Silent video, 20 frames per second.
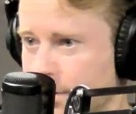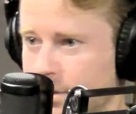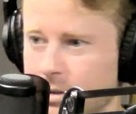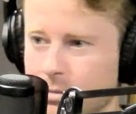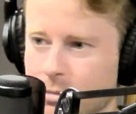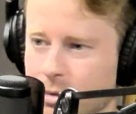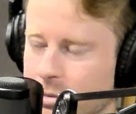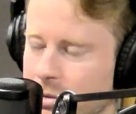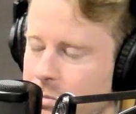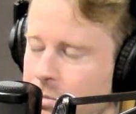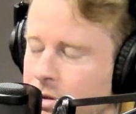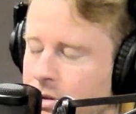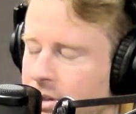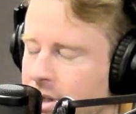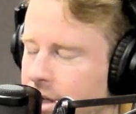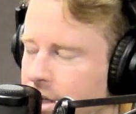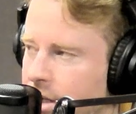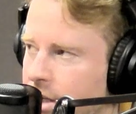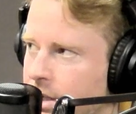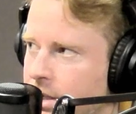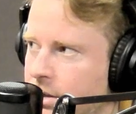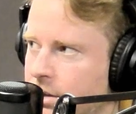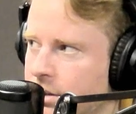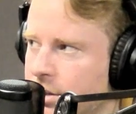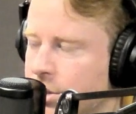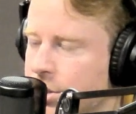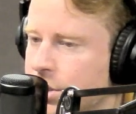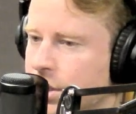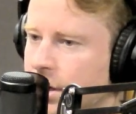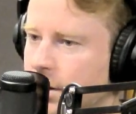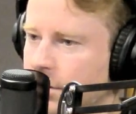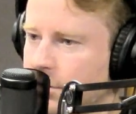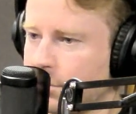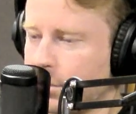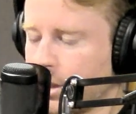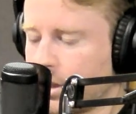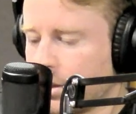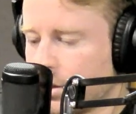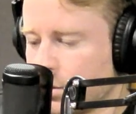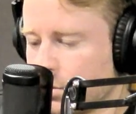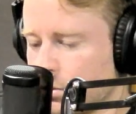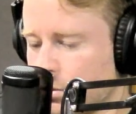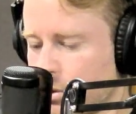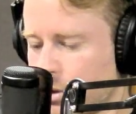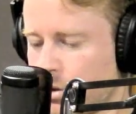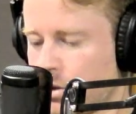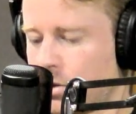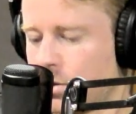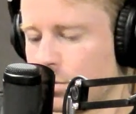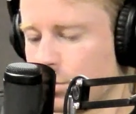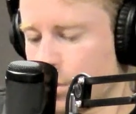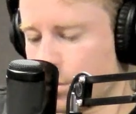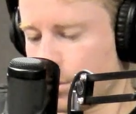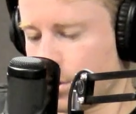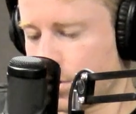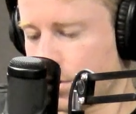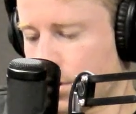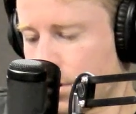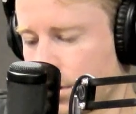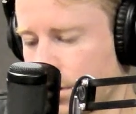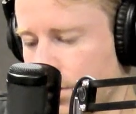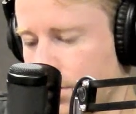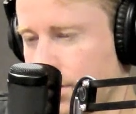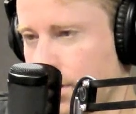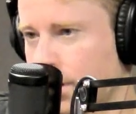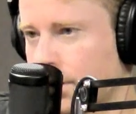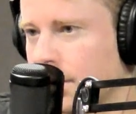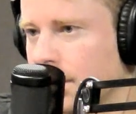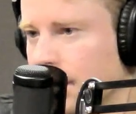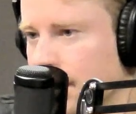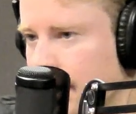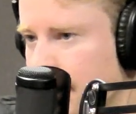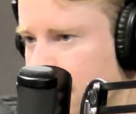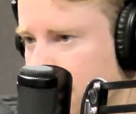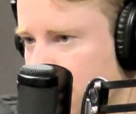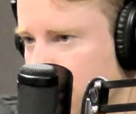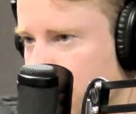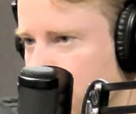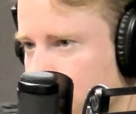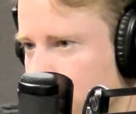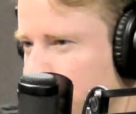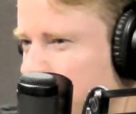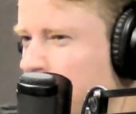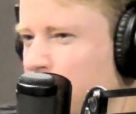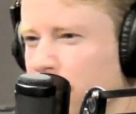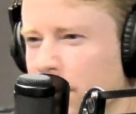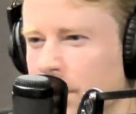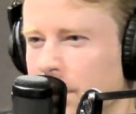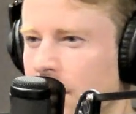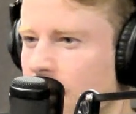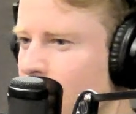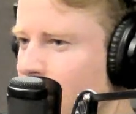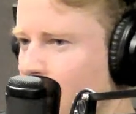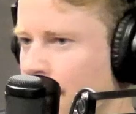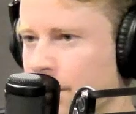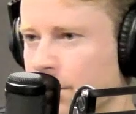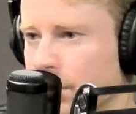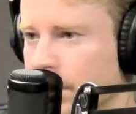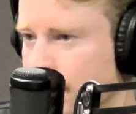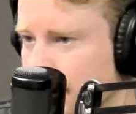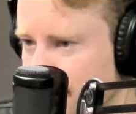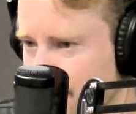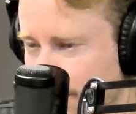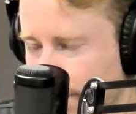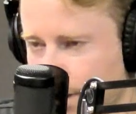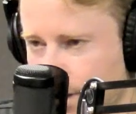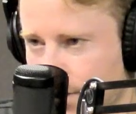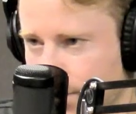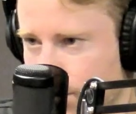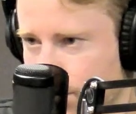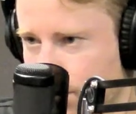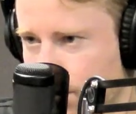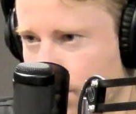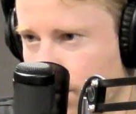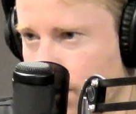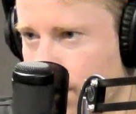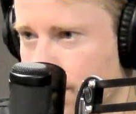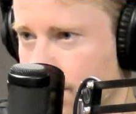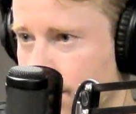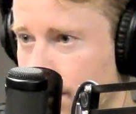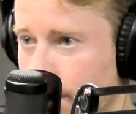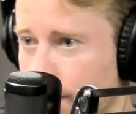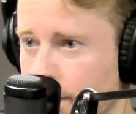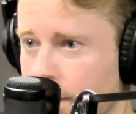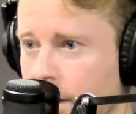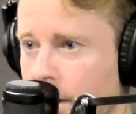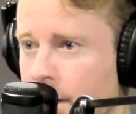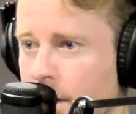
but we put that idea on the shelf because when we started to talk to lenders, we didn't really know how the real estate industry worked, right?